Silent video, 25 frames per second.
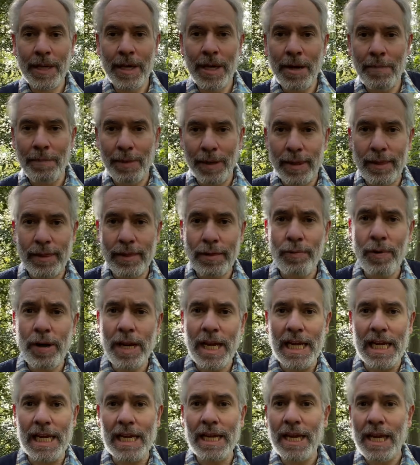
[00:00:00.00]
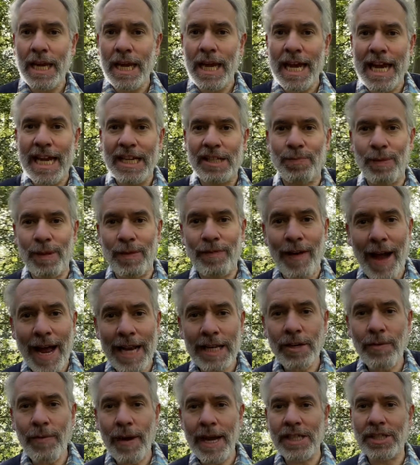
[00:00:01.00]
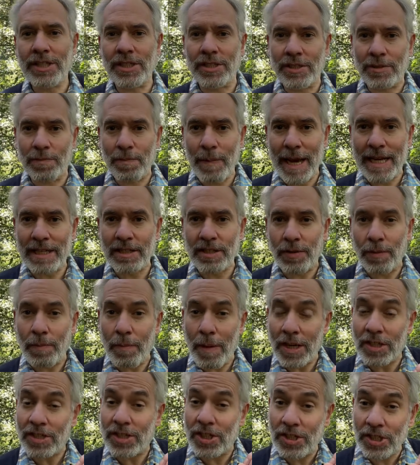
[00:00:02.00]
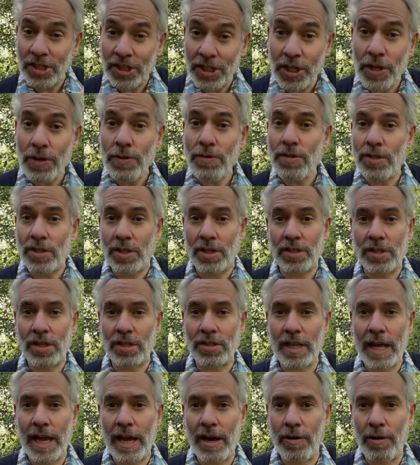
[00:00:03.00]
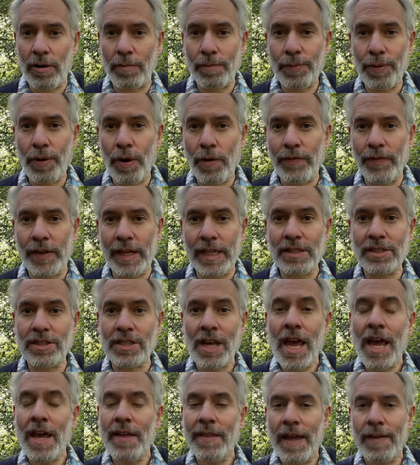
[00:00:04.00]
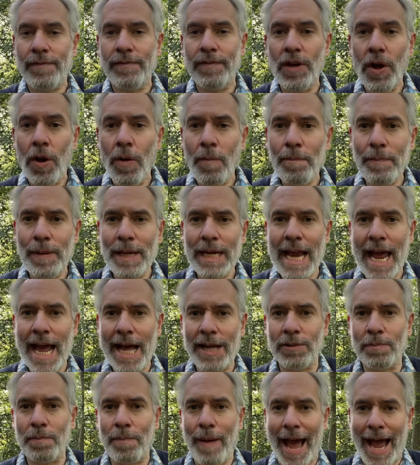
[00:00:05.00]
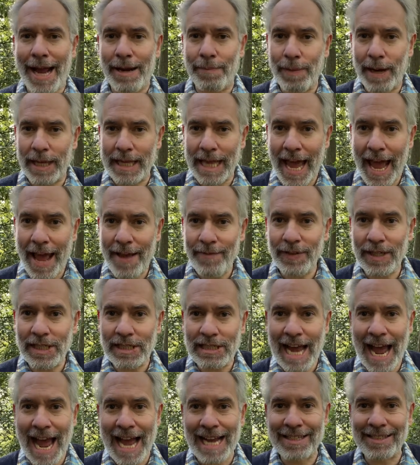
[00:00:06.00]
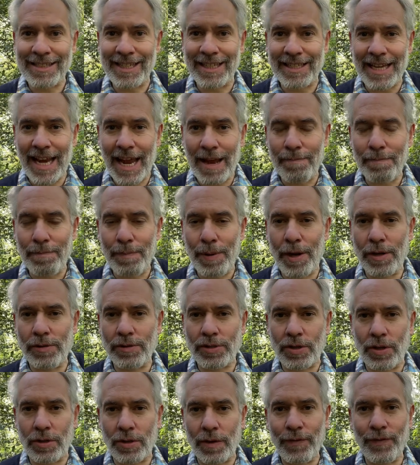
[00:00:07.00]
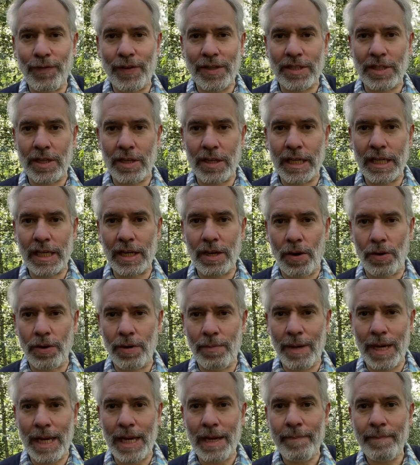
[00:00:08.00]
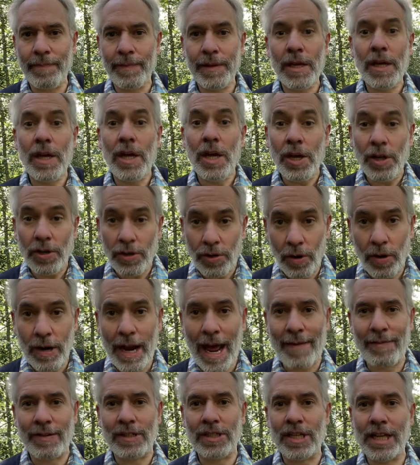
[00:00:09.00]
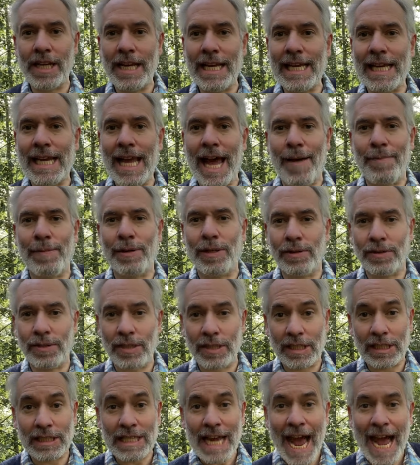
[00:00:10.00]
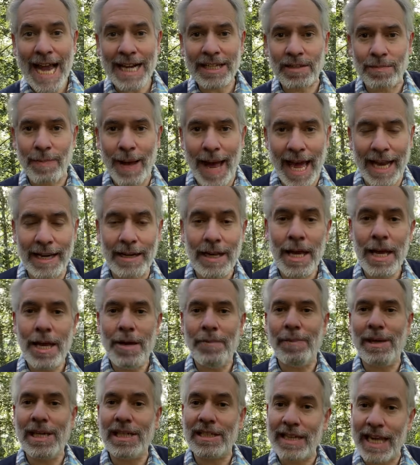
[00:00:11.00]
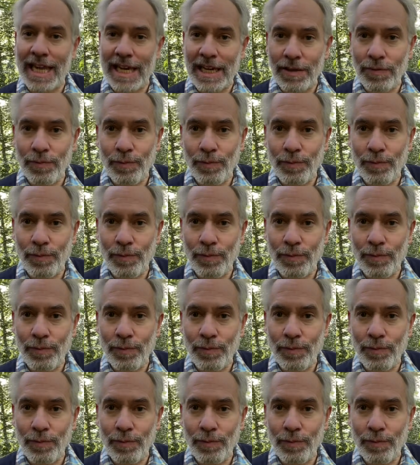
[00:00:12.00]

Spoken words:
But three is with valuations based on much as users as they are on profits, they've not been held back by the heavy taxes imposed on the physical economy. Not having to leak capital to the taxman means they can